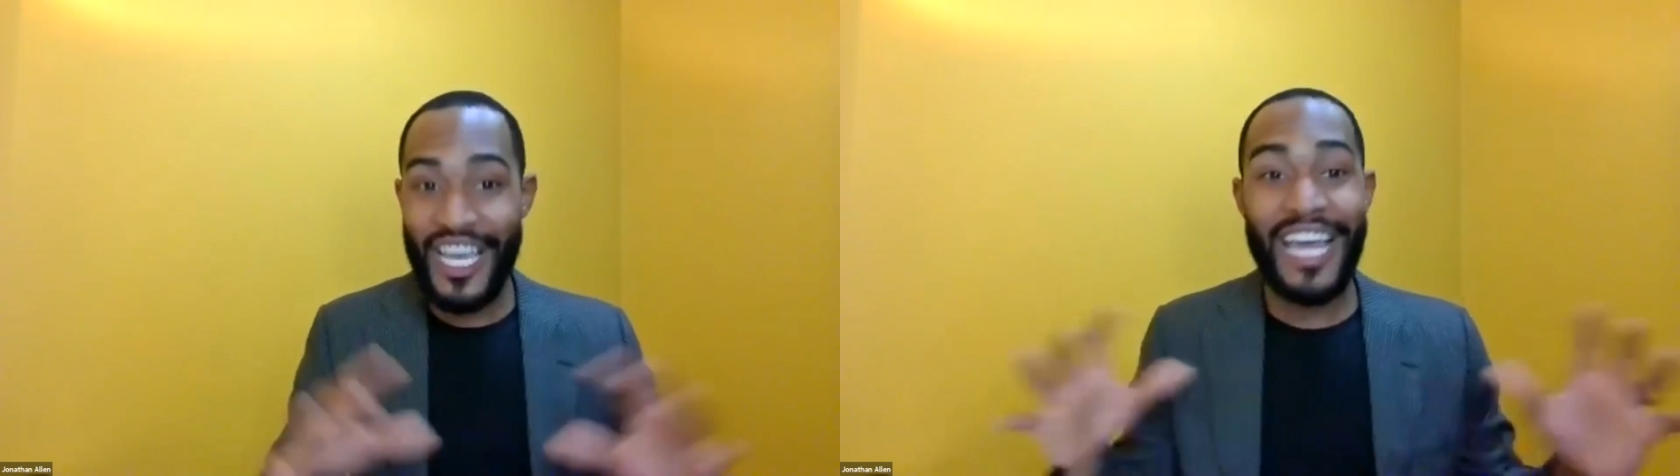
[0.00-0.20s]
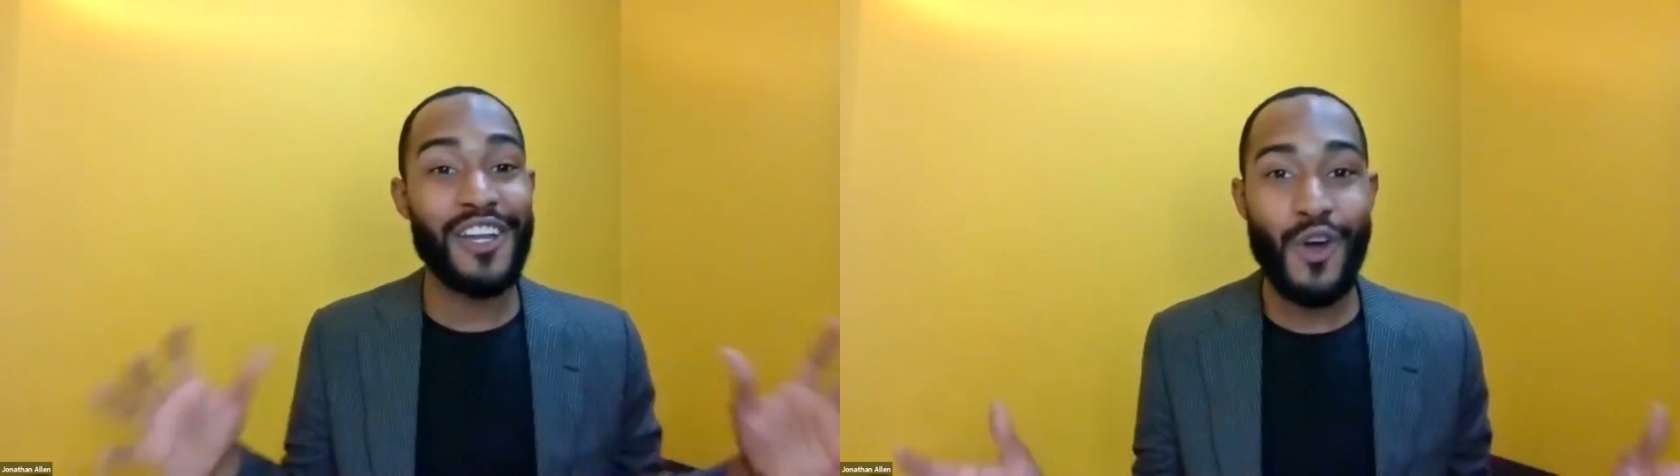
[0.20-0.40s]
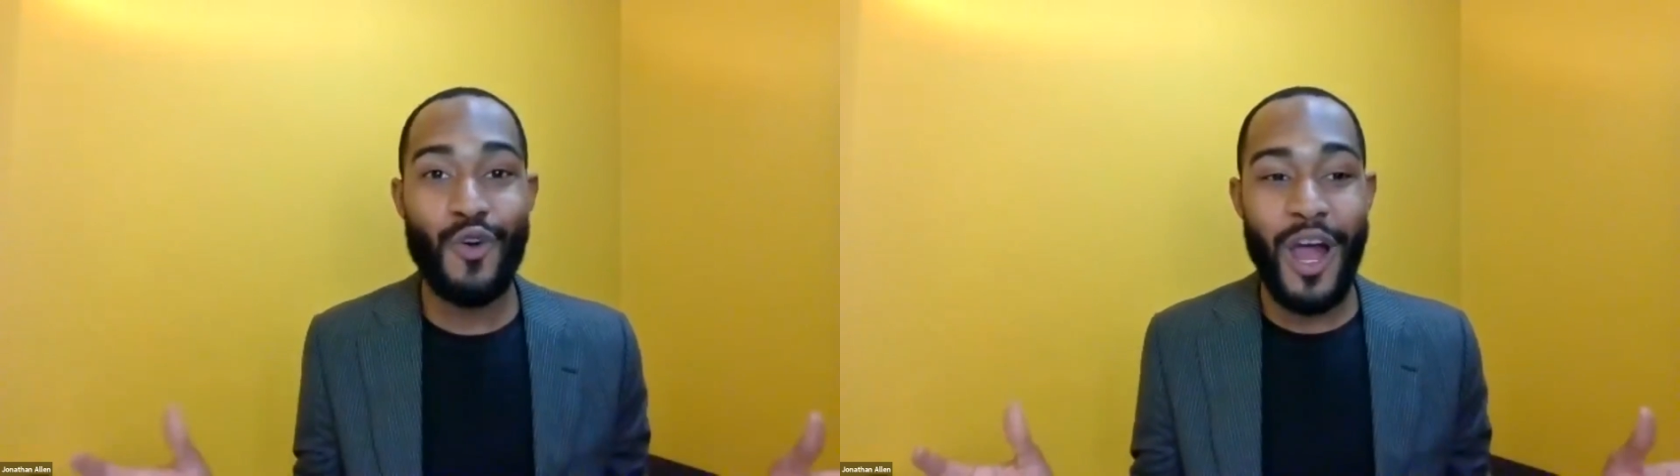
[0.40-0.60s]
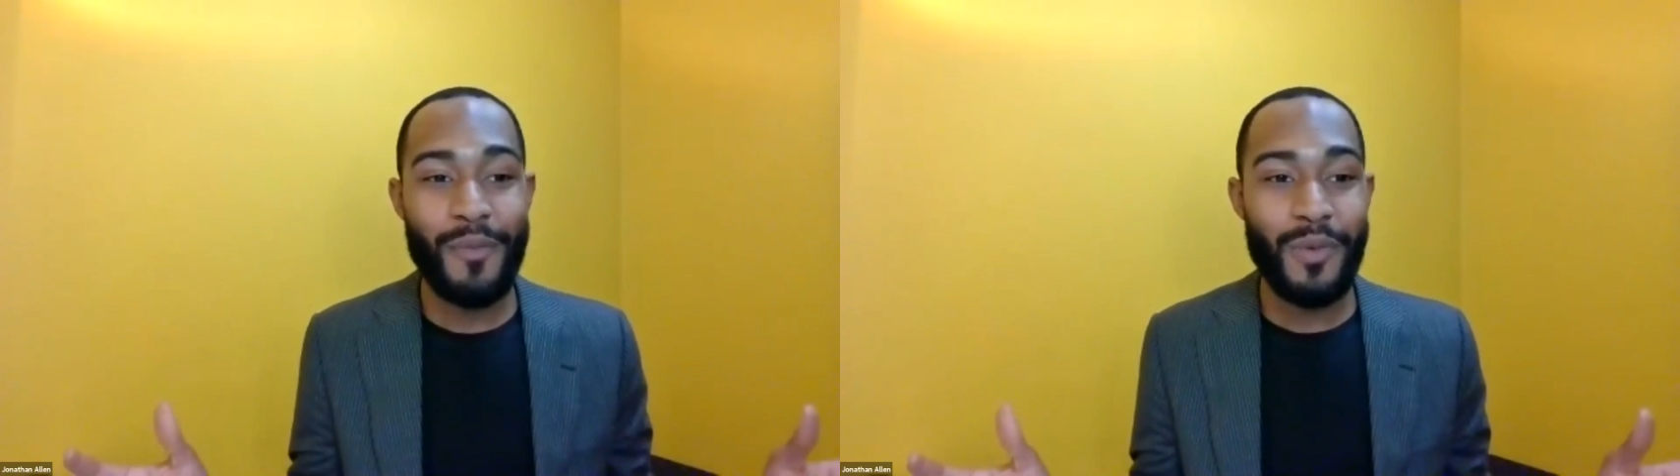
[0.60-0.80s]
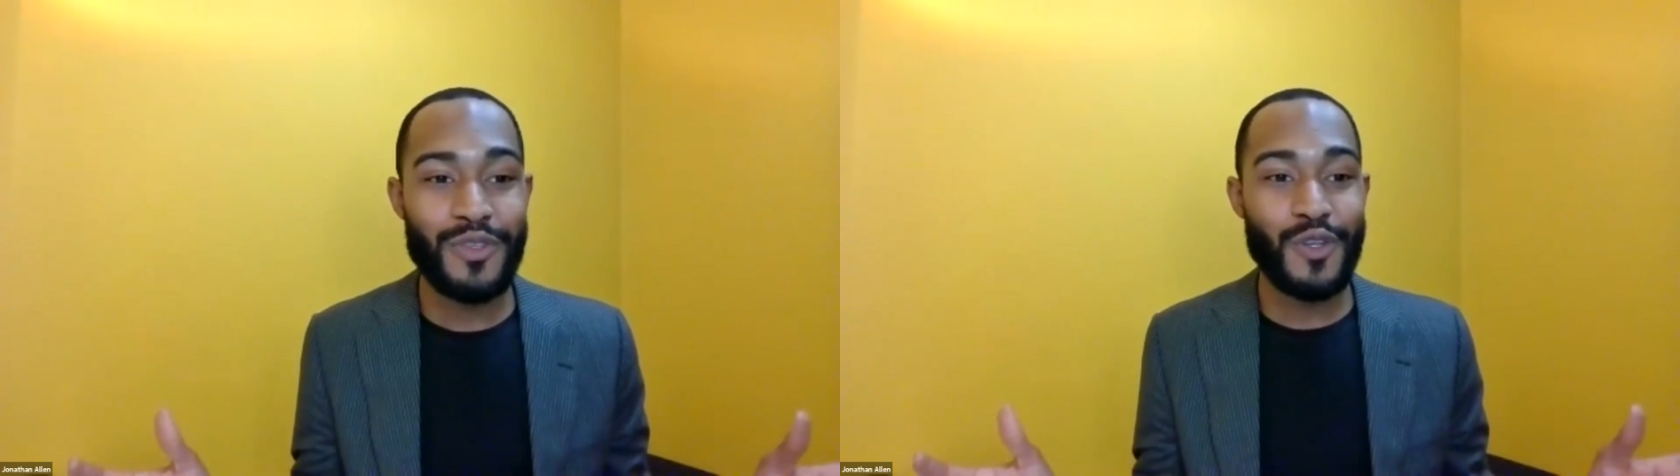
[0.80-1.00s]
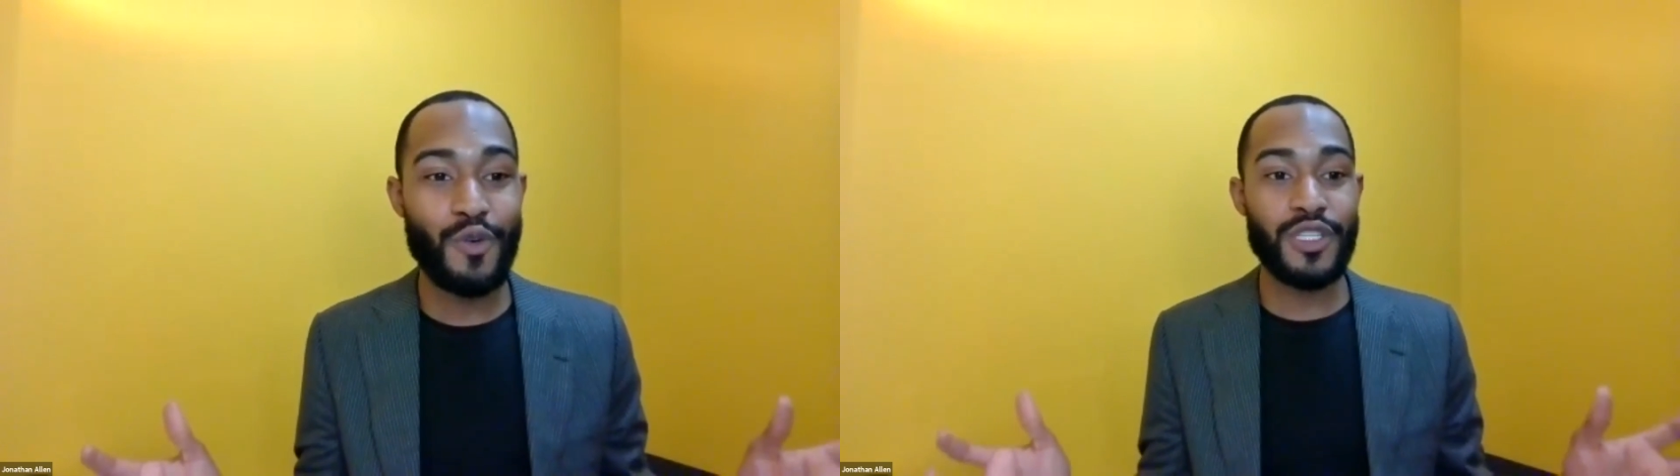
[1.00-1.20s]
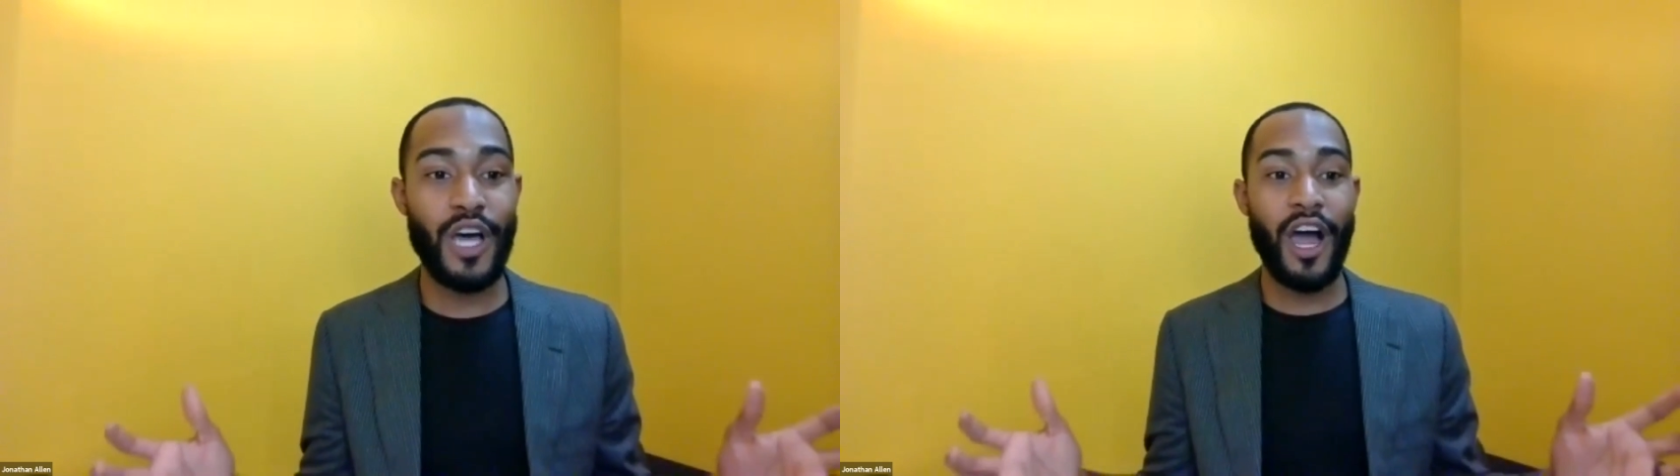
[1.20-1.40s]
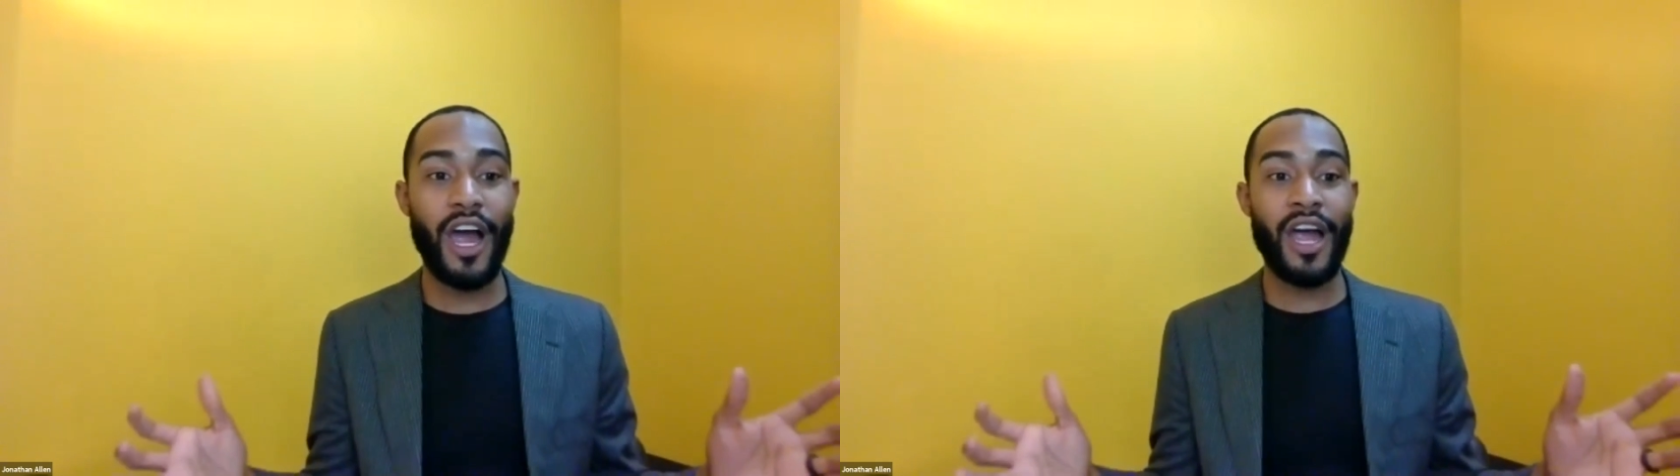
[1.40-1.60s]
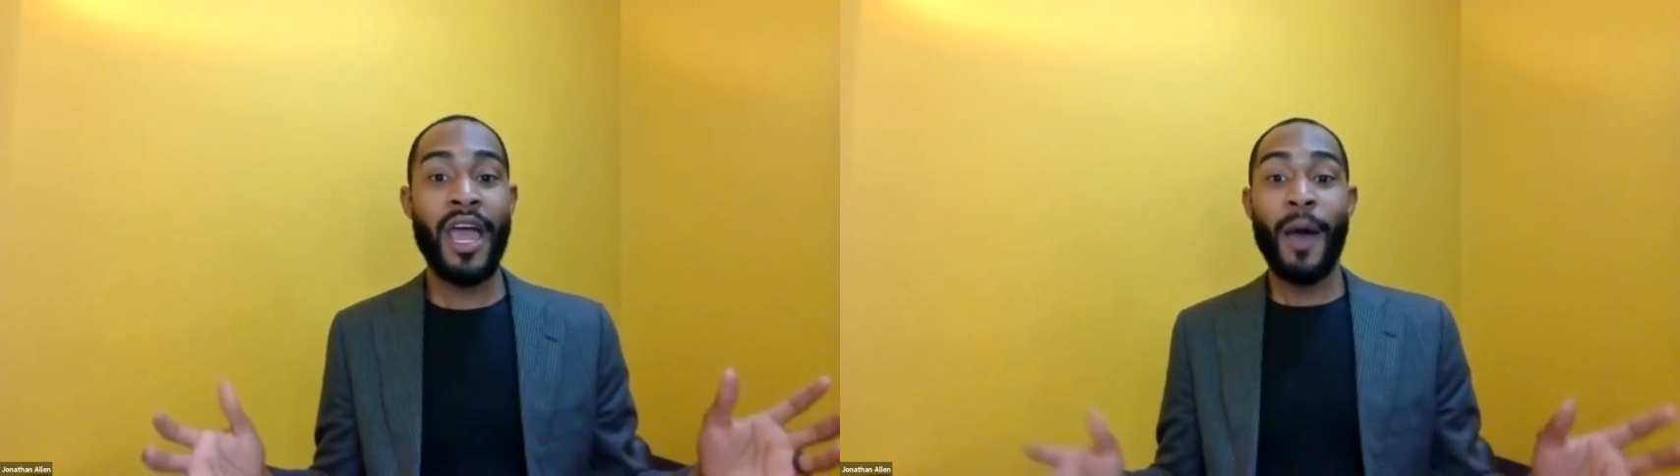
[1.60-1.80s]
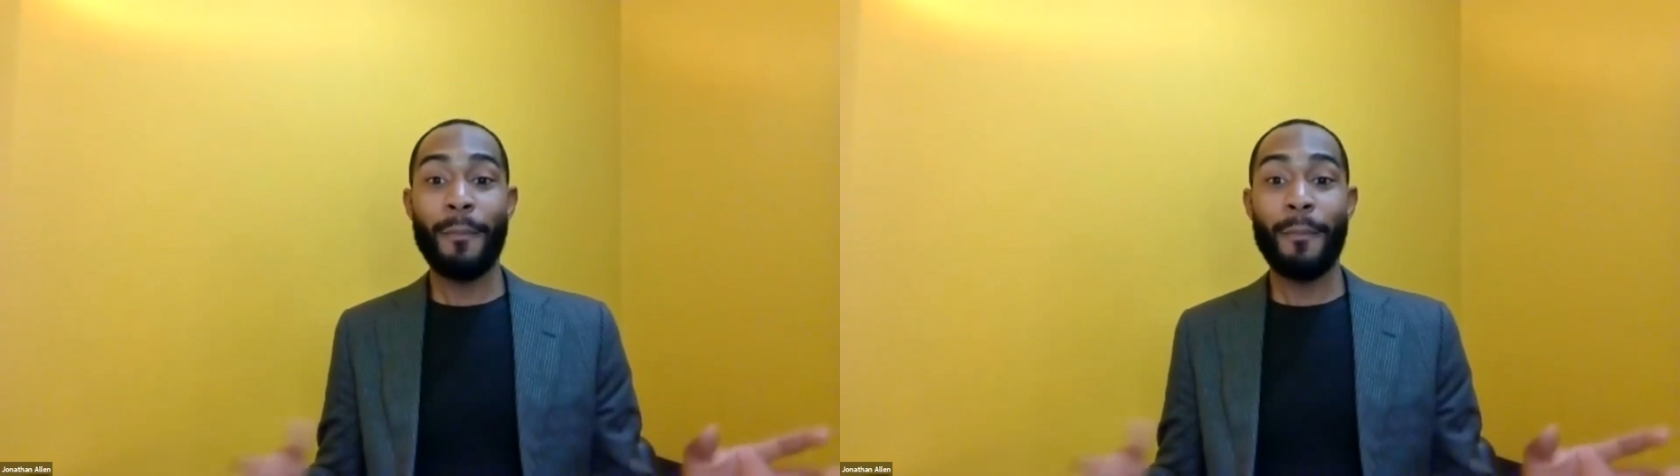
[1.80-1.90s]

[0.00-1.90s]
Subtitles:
you got to know who our member schools are.